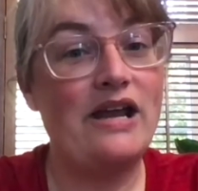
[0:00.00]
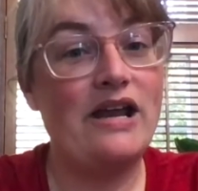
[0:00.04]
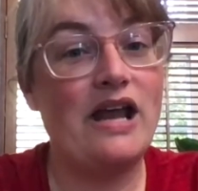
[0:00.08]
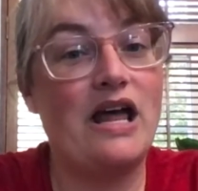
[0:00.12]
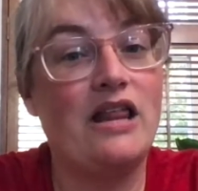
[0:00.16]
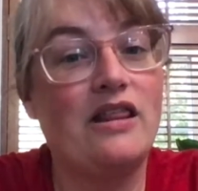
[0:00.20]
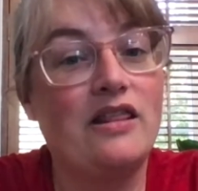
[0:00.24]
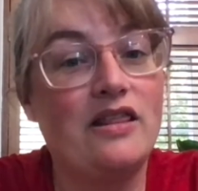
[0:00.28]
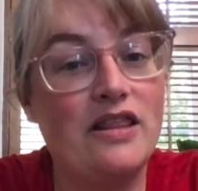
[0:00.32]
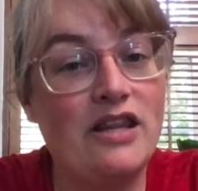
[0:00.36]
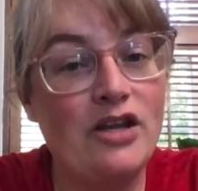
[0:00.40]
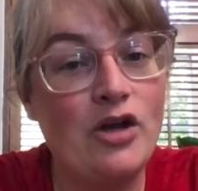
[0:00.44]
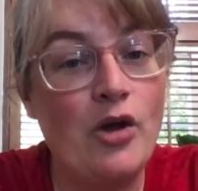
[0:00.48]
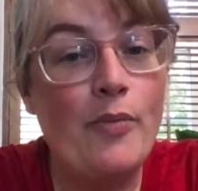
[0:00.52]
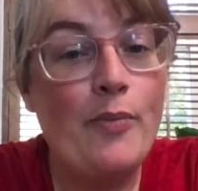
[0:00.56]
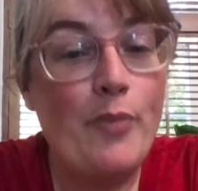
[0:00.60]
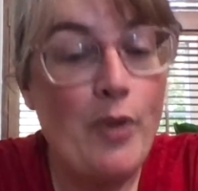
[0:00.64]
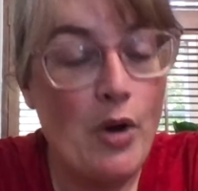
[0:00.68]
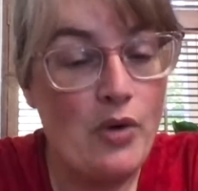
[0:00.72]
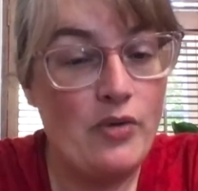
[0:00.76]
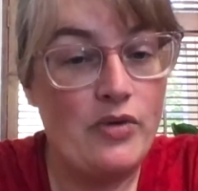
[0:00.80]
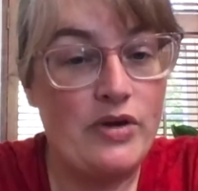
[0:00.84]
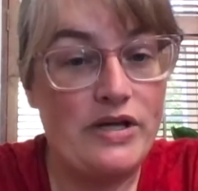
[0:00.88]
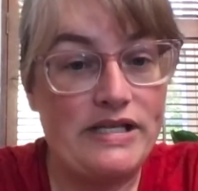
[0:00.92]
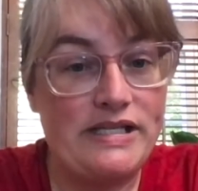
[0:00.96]
a little
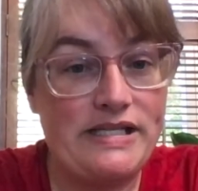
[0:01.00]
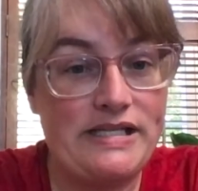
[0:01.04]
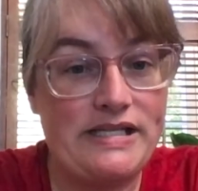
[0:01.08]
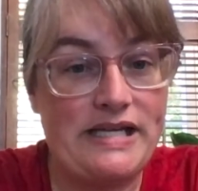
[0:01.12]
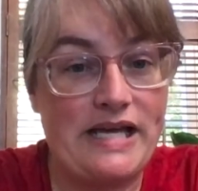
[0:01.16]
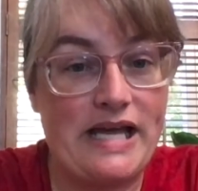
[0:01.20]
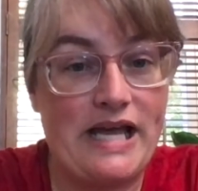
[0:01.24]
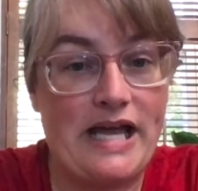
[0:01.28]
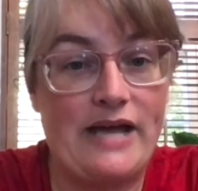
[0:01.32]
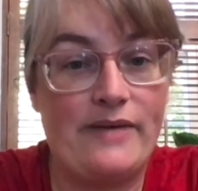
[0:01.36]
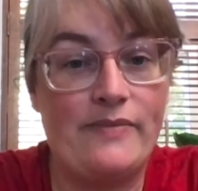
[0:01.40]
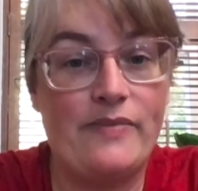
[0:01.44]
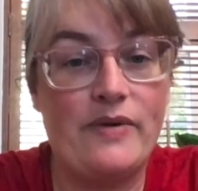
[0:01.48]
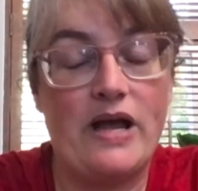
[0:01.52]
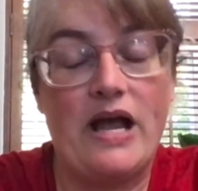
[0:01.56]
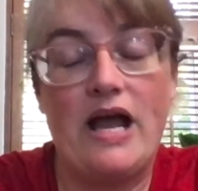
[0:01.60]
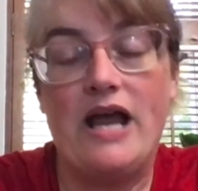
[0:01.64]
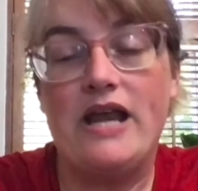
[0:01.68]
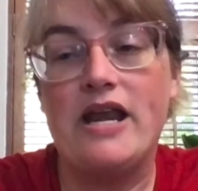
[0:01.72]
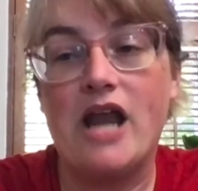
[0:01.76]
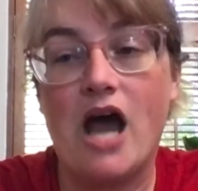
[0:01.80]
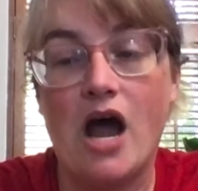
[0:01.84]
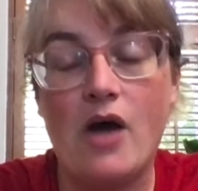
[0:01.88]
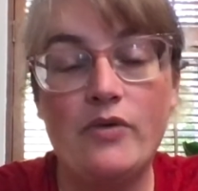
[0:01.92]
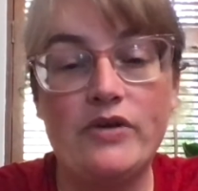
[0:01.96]
bonus tip,
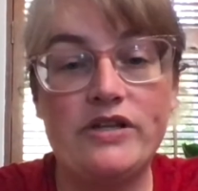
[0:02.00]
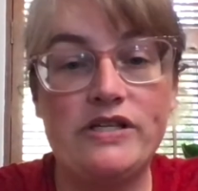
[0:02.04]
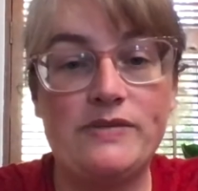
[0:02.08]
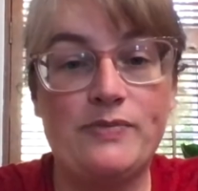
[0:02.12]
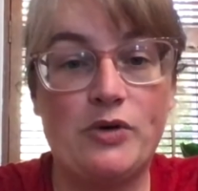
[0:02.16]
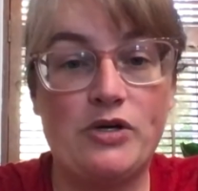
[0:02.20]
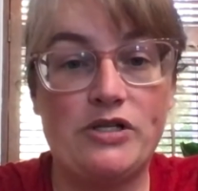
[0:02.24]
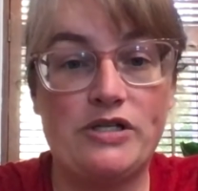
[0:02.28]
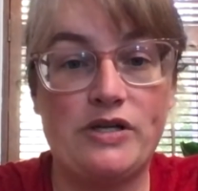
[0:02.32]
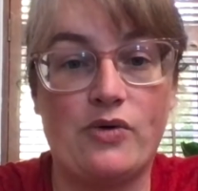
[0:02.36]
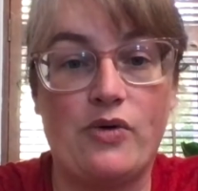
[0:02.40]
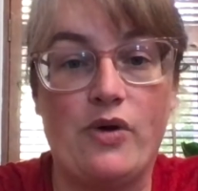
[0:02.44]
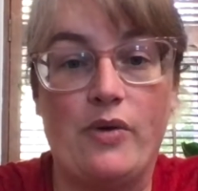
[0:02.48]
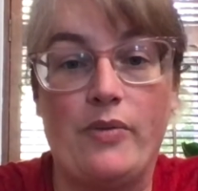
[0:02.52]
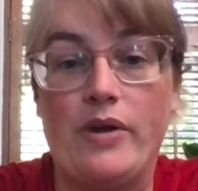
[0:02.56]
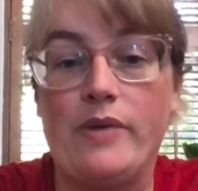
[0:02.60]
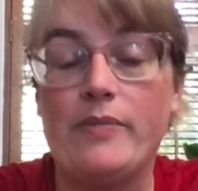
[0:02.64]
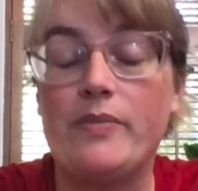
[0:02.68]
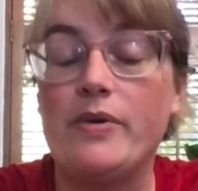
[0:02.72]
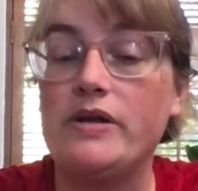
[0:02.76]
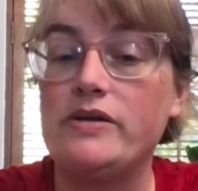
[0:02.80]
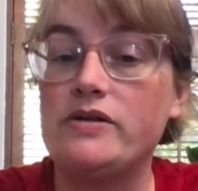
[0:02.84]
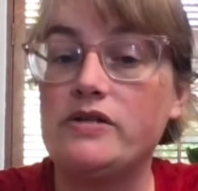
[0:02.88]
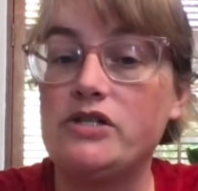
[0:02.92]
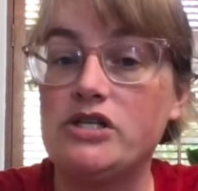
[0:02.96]
not with sports equipment,
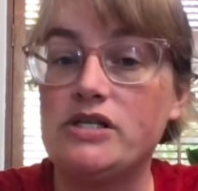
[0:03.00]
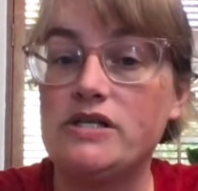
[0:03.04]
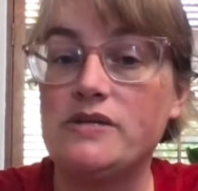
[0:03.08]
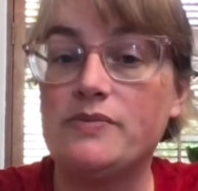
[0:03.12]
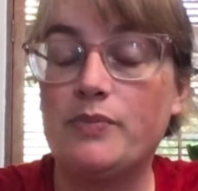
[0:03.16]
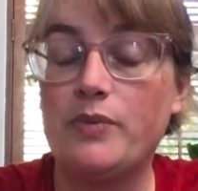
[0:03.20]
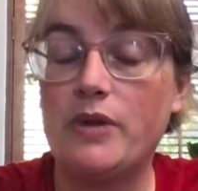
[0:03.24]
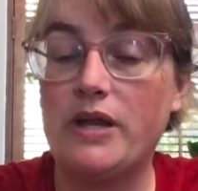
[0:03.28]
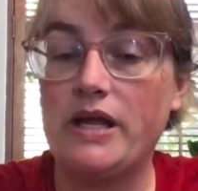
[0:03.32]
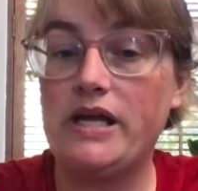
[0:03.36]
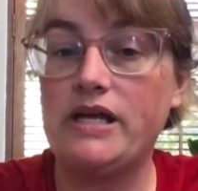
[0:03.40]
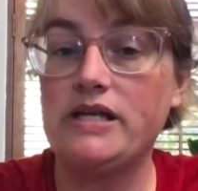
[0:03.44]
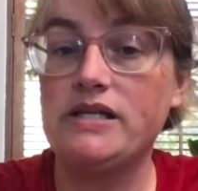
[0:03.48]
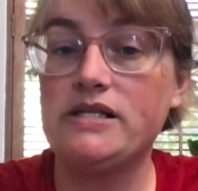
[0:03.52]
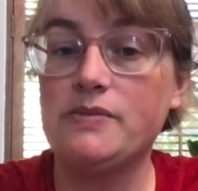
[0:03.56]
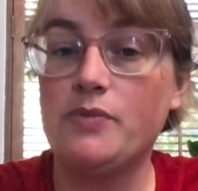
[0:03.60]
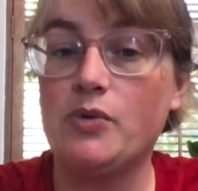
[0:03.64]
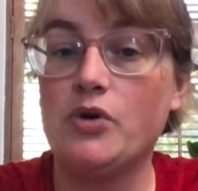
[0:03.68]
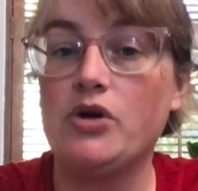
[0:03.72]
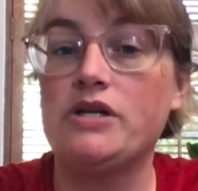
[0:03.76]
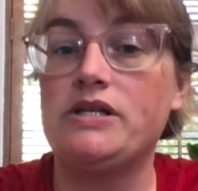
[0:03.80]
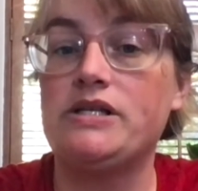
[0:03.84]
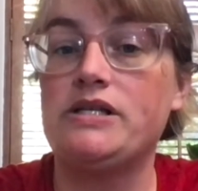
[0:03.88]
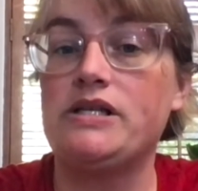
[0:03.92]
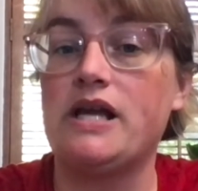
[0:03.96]
but just playing
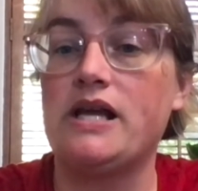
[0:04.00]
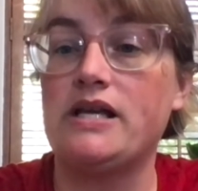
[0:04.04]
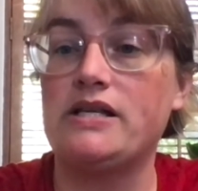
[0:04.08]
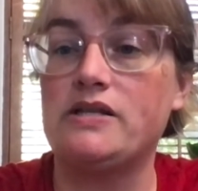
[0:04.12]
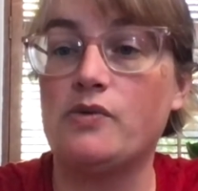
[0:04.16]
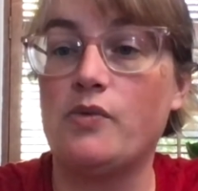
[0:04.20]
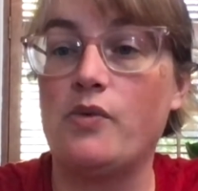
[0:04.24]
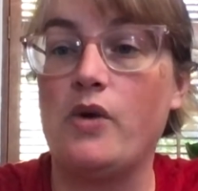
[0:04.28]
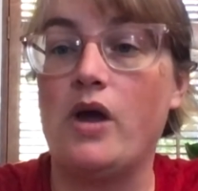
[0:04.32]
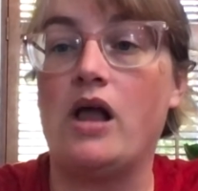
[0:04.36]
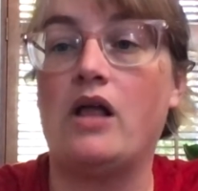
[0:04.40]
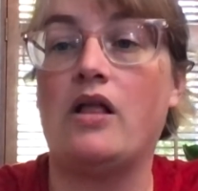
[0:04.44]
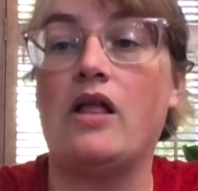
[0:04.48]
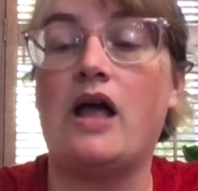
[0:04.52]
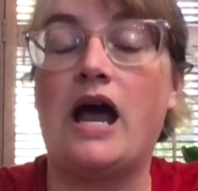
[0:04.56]
sports as well.